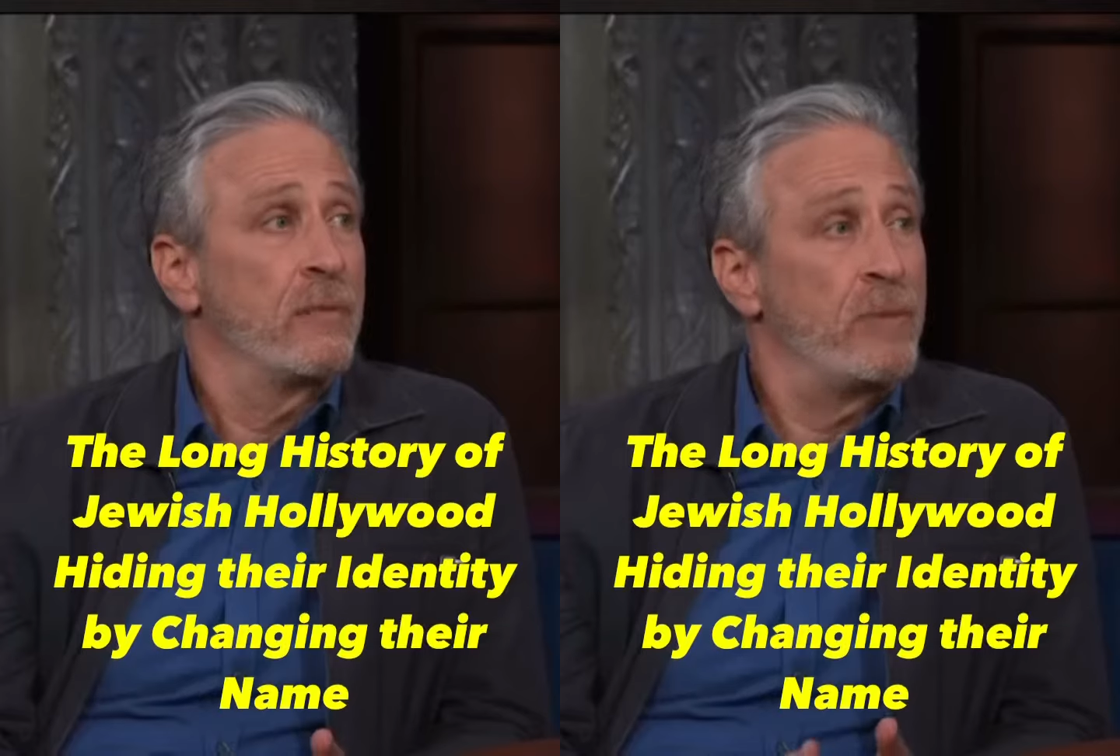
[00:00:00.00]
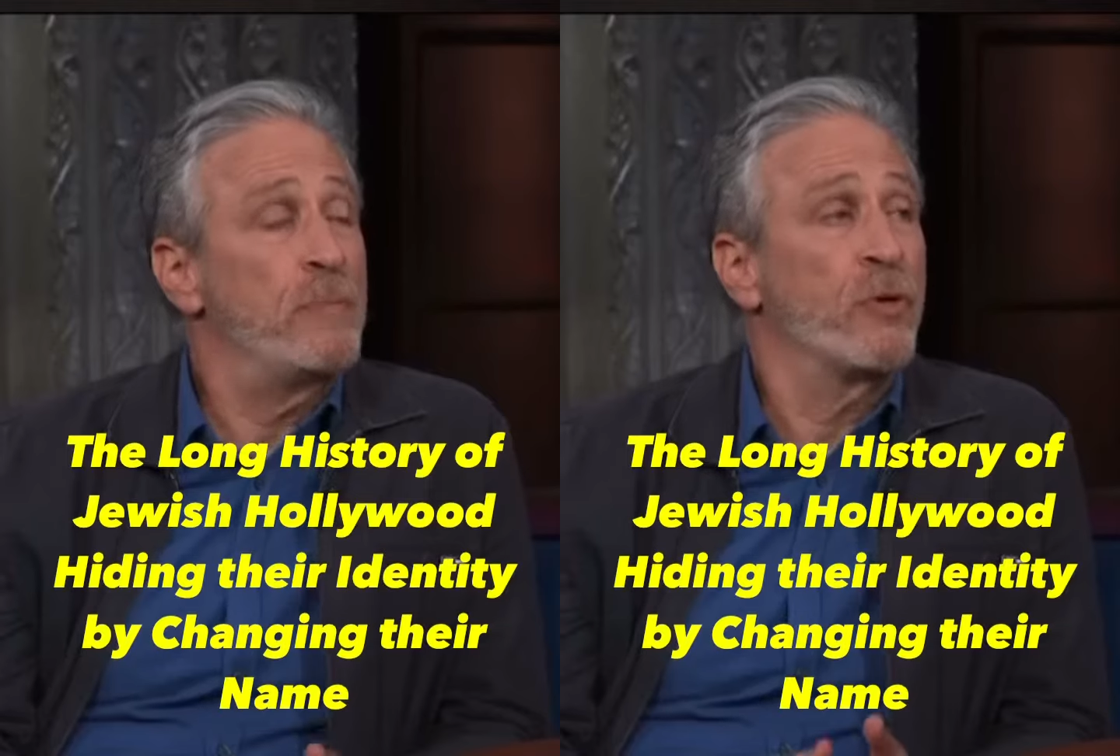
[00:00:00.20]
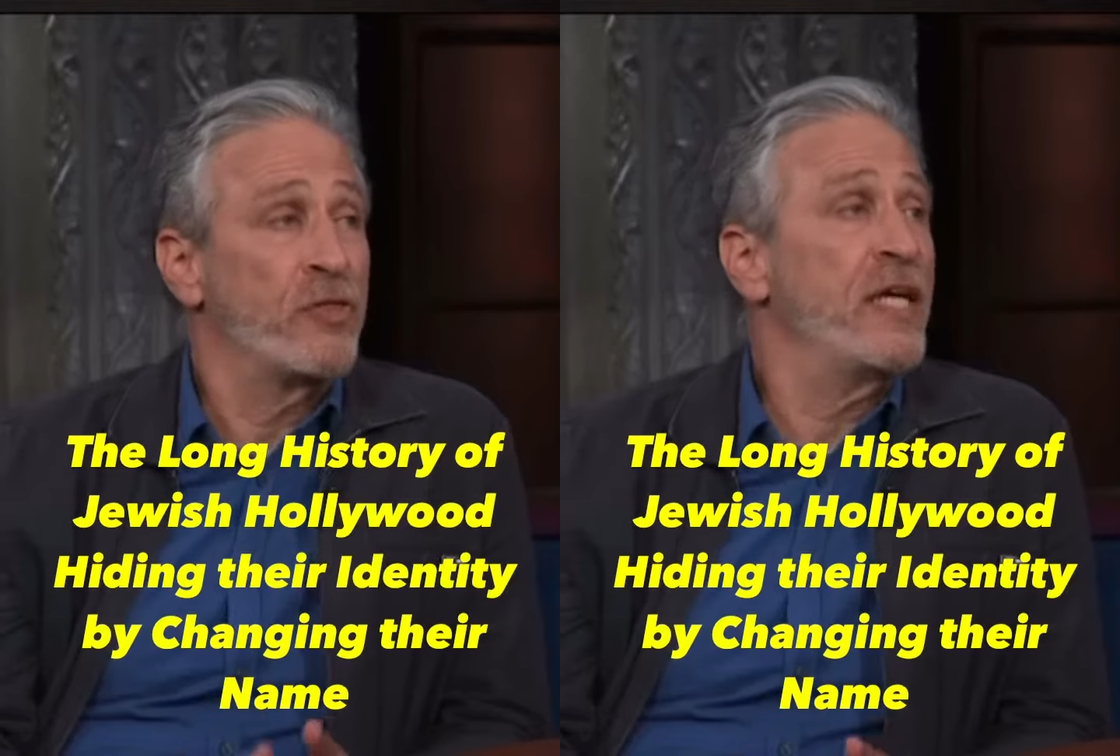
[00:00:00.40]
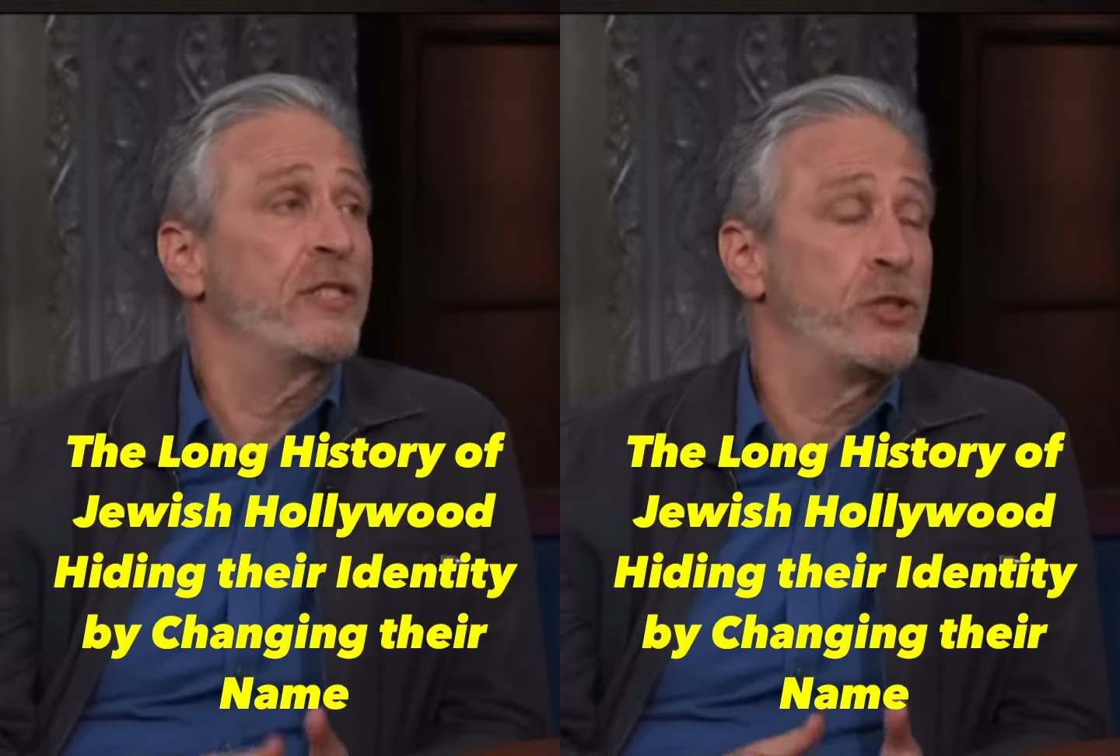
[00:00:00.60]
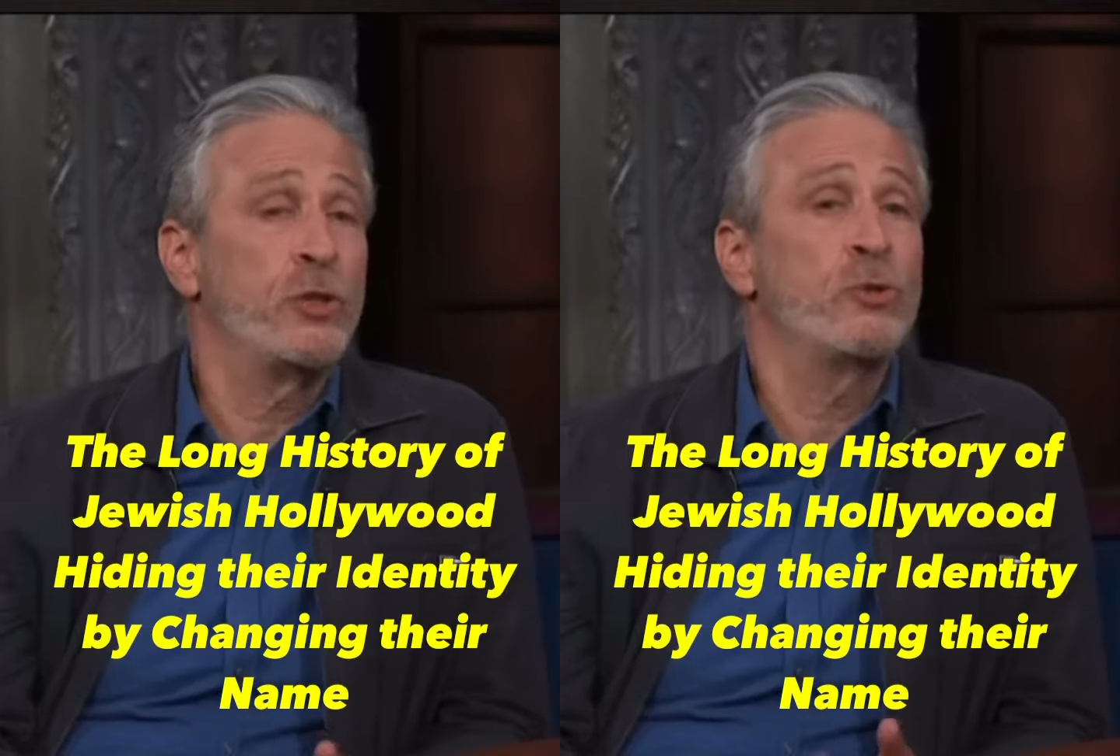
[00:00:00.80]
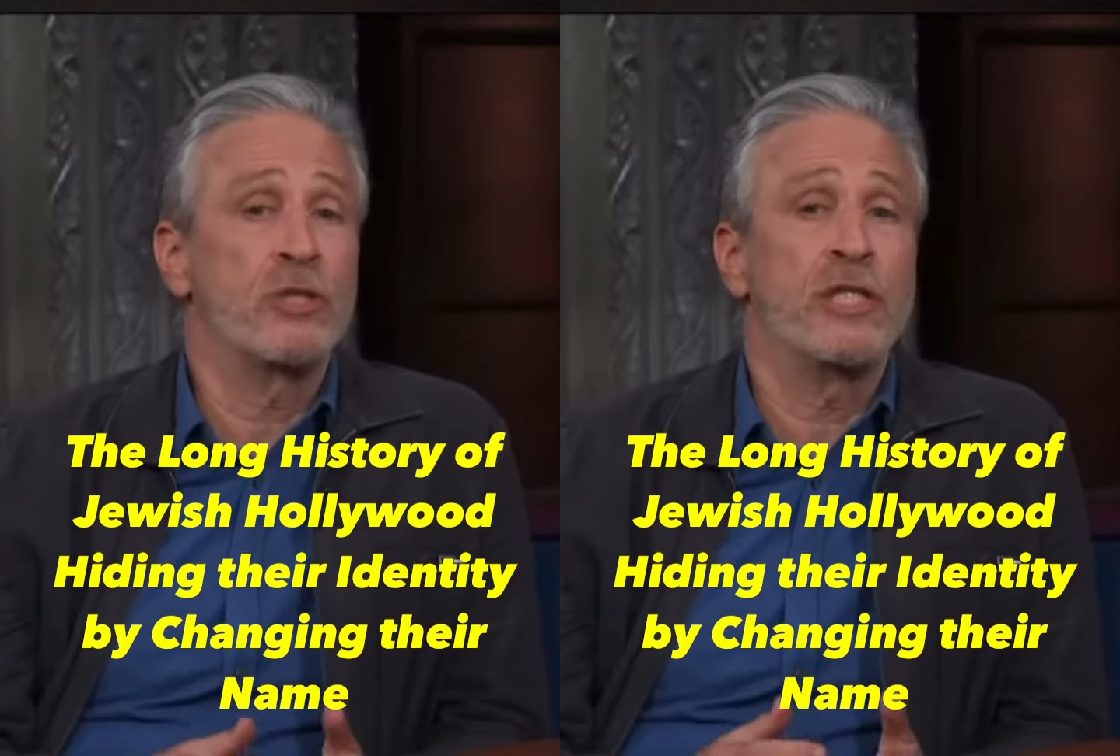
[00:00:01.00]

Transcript: People think Jews